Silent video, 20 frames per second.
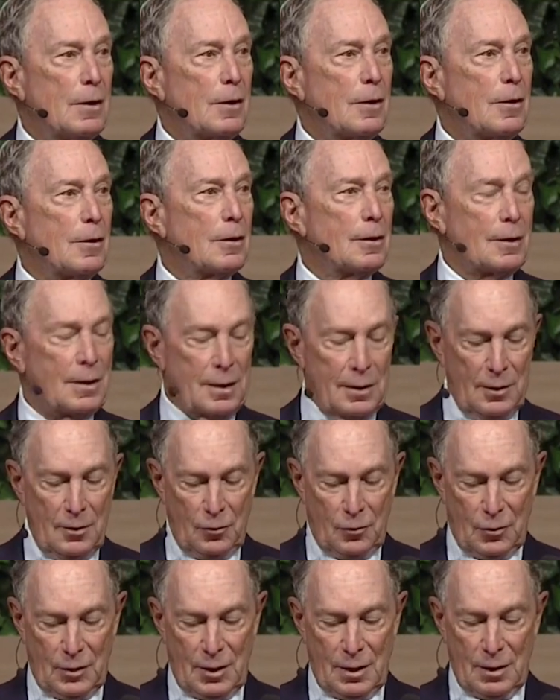Earlier
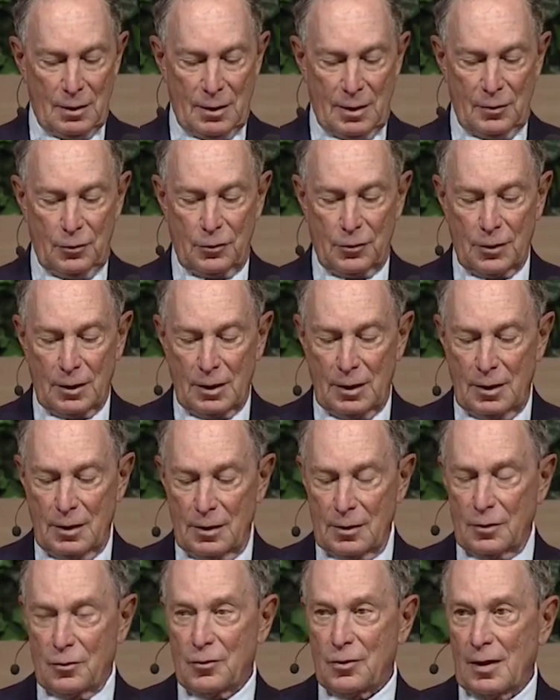this year, I stood
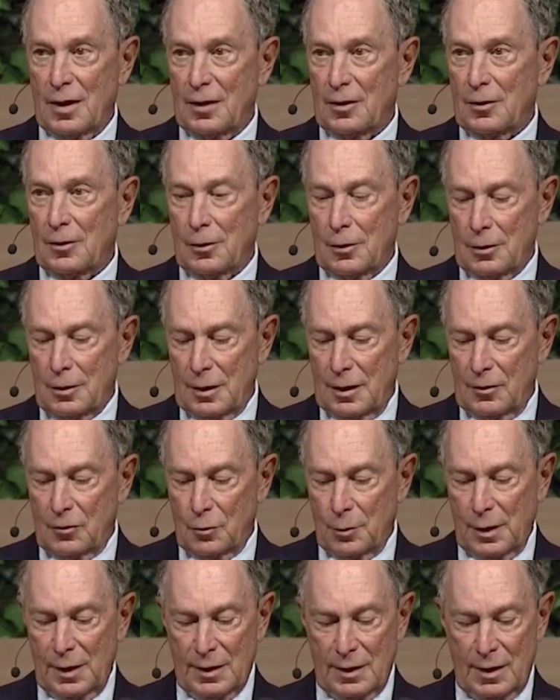alongside her
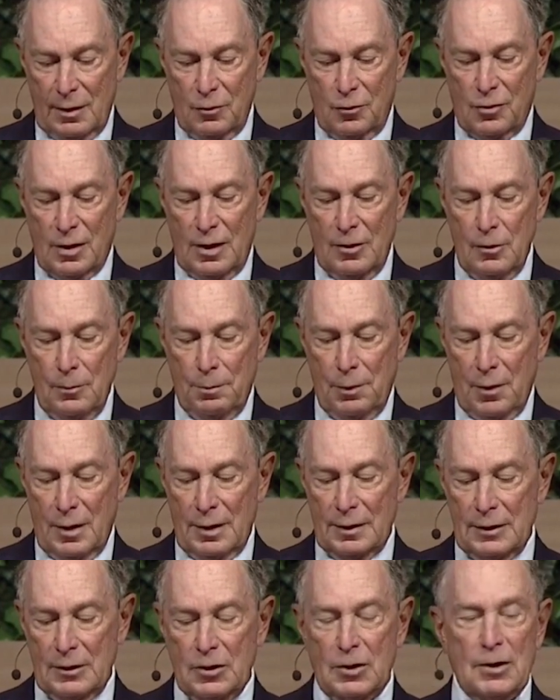as we announced a new
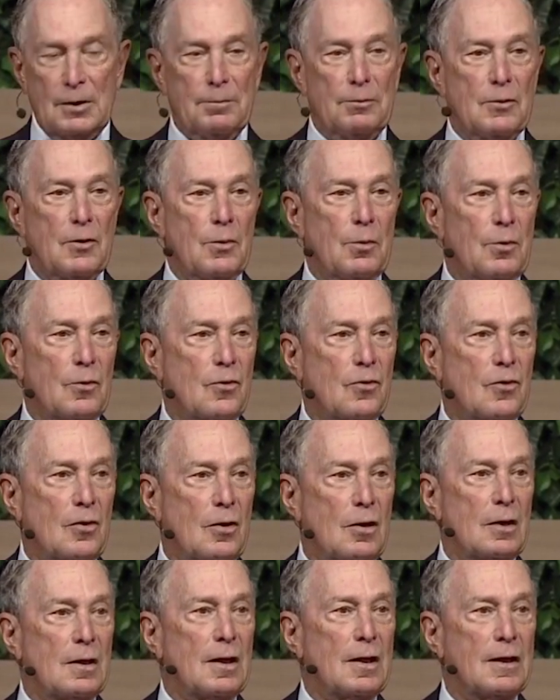partnership to
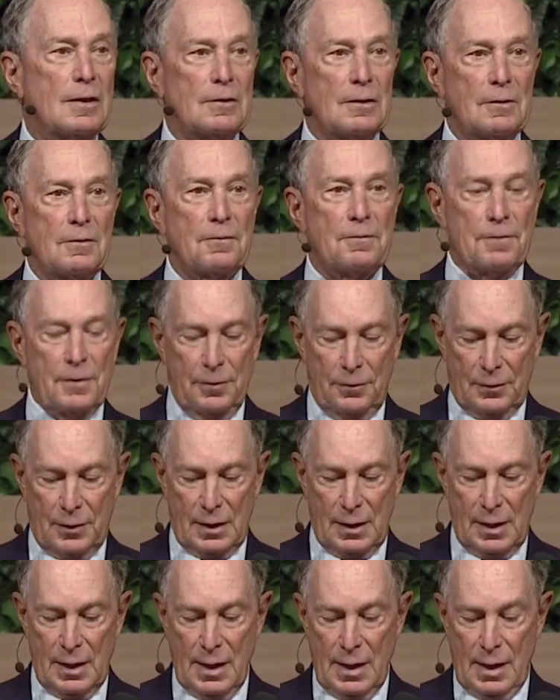install
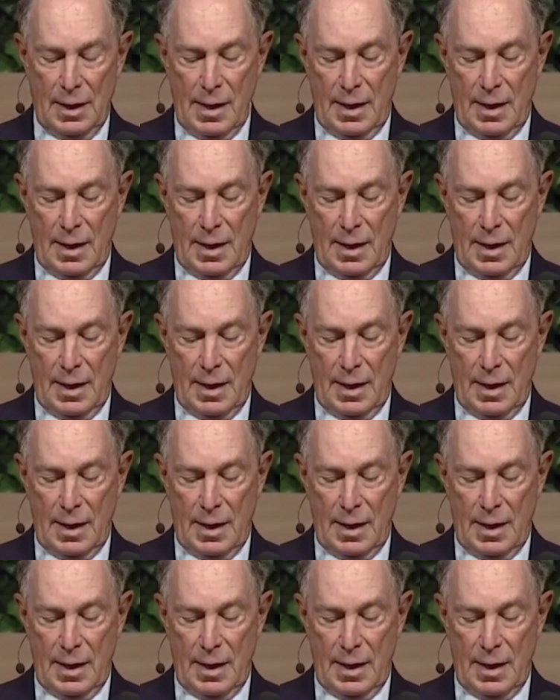150